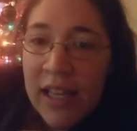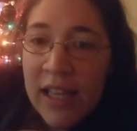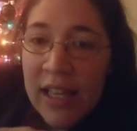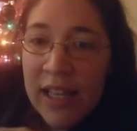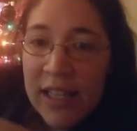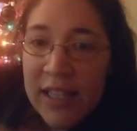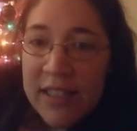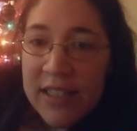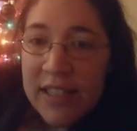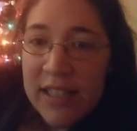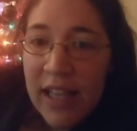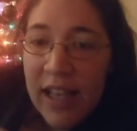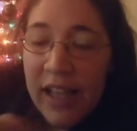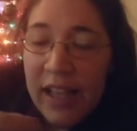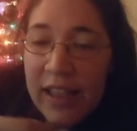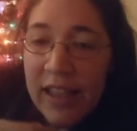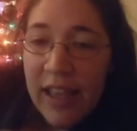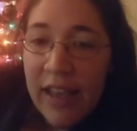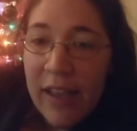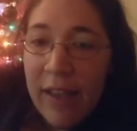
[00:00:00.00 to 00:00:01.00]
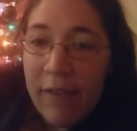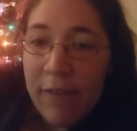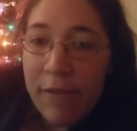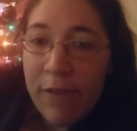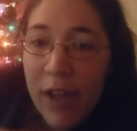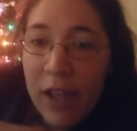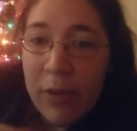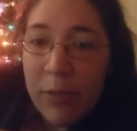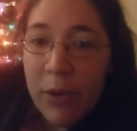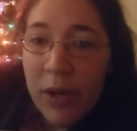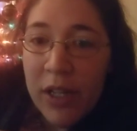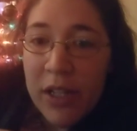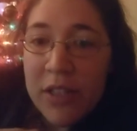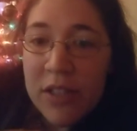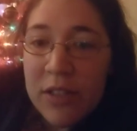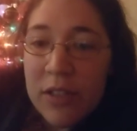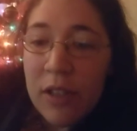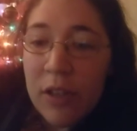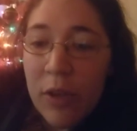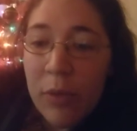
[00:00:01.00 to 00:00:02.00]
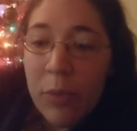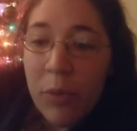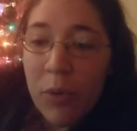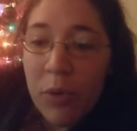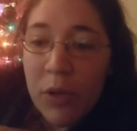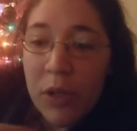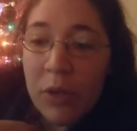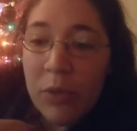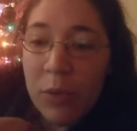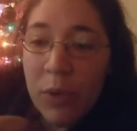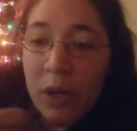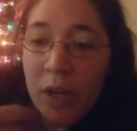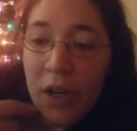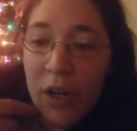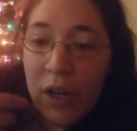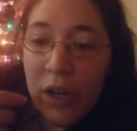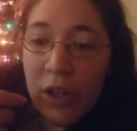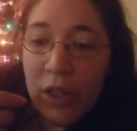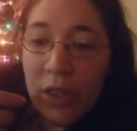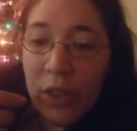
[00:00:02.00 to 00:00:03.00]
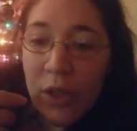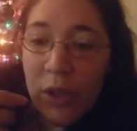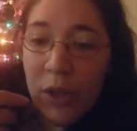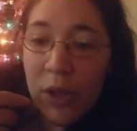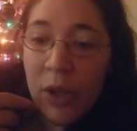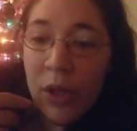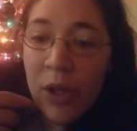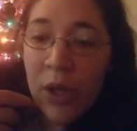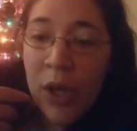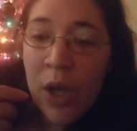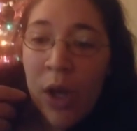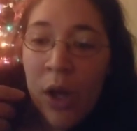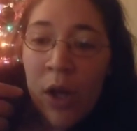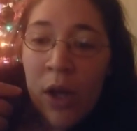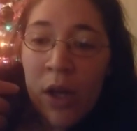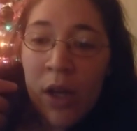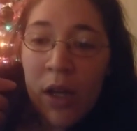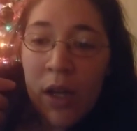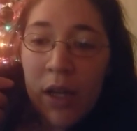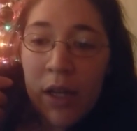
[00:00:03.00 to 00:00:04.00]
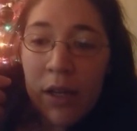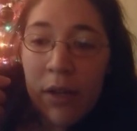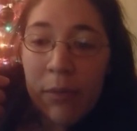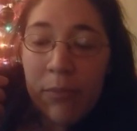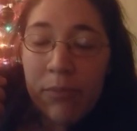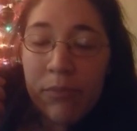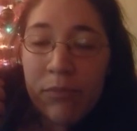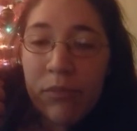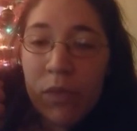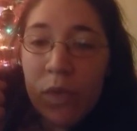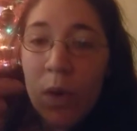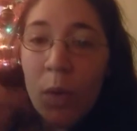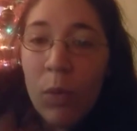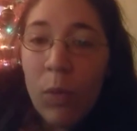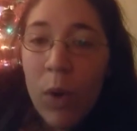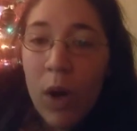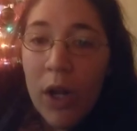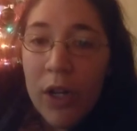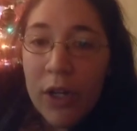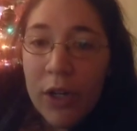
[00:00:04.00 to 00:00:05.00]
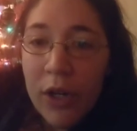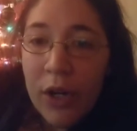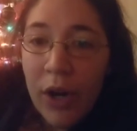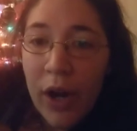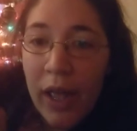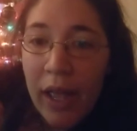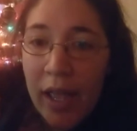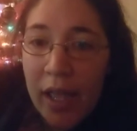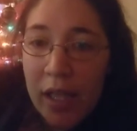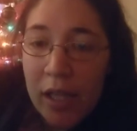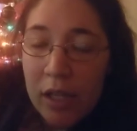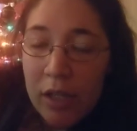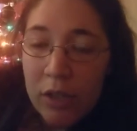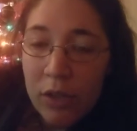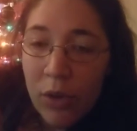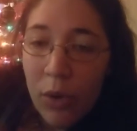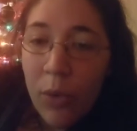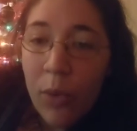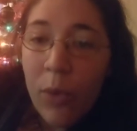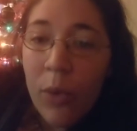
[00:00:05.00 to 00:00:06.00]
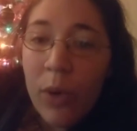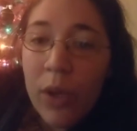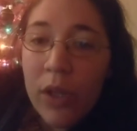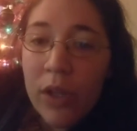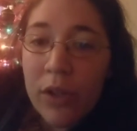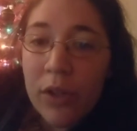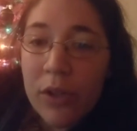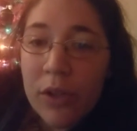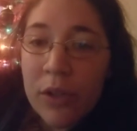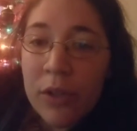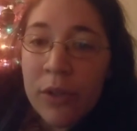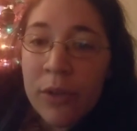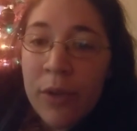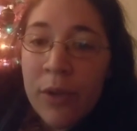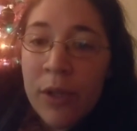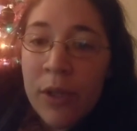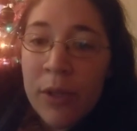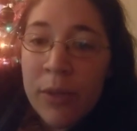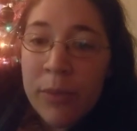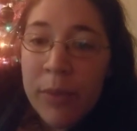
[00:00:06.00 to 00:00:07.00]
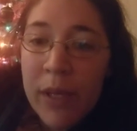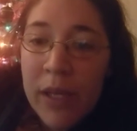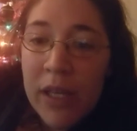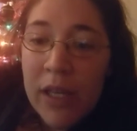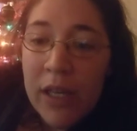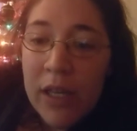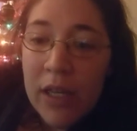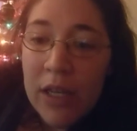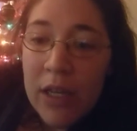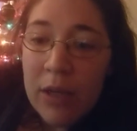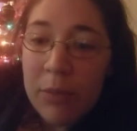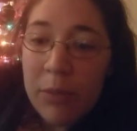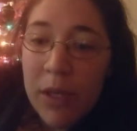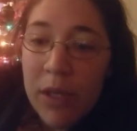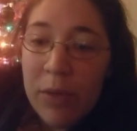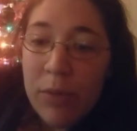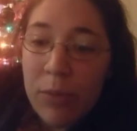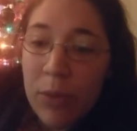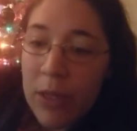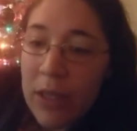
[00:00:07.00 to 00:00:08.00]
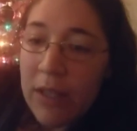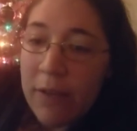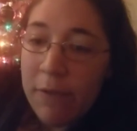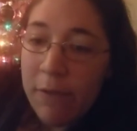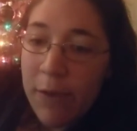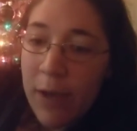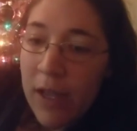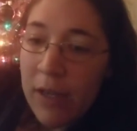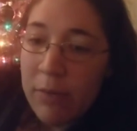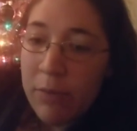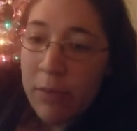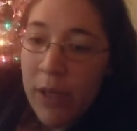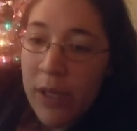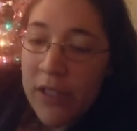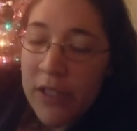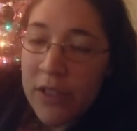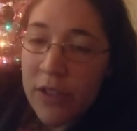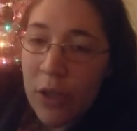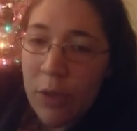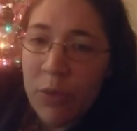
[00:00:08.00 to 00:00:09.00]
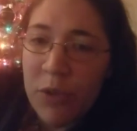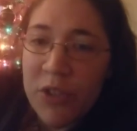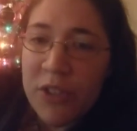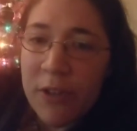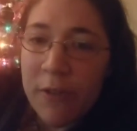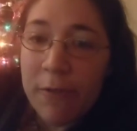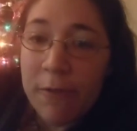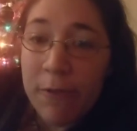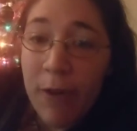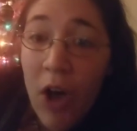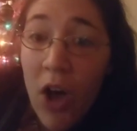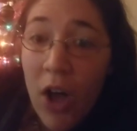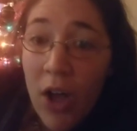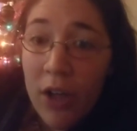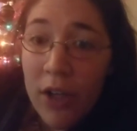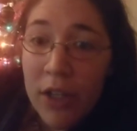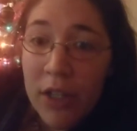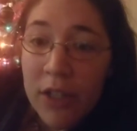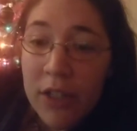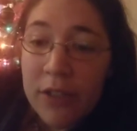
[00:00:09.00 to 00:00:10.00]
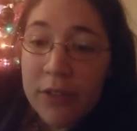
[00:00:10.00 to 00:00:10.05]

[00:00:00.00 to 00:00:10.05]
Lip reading: inside that vibrates to the point where the water and oil become a really fine mist, almost a fog.